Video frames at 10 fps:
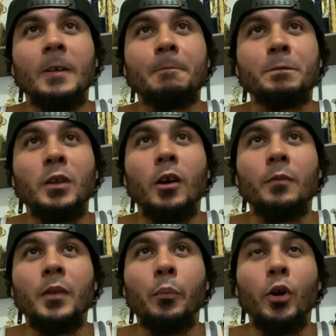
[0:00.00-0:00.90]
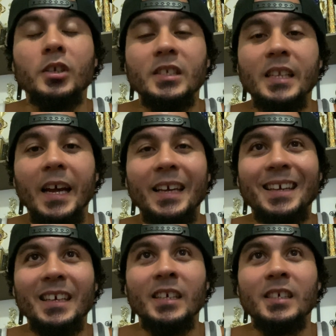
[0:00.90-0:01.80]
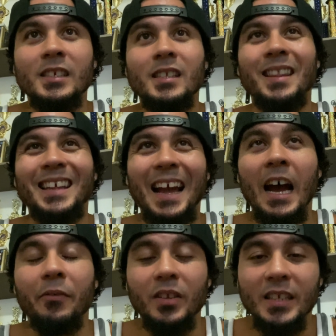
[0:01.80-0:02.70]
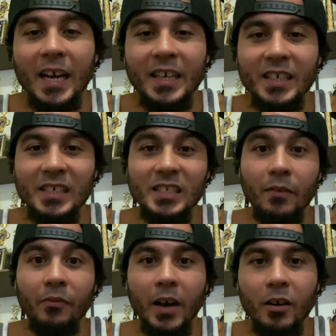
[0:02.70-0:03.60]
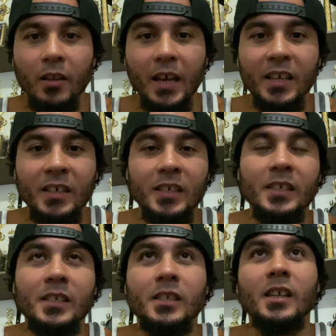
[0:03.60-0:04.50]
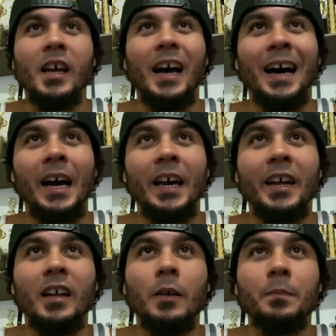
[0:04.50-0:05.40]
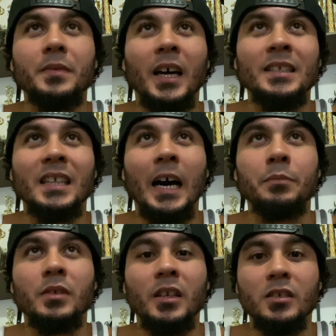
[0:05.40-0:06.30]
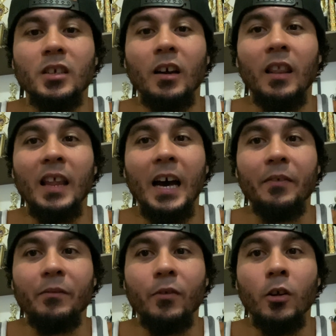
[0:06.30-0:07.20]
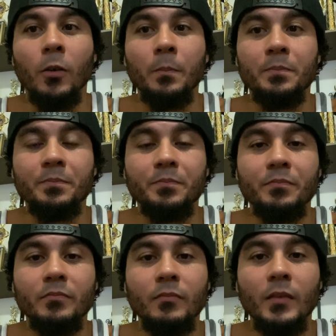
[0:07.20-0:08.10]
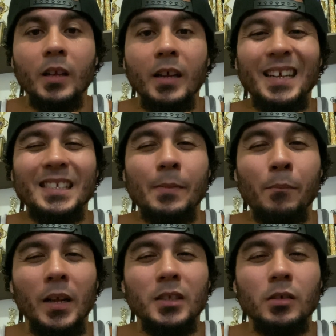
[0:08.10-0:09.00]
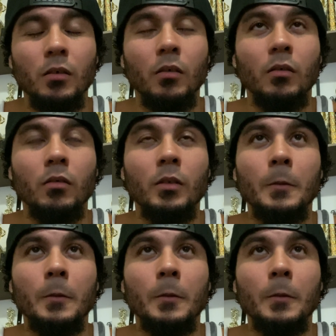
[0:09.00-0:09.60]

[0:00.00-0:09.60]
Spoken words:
the person that he is, the athlete that he is, the fighter that he is. I adopted and took a lot from his mentality.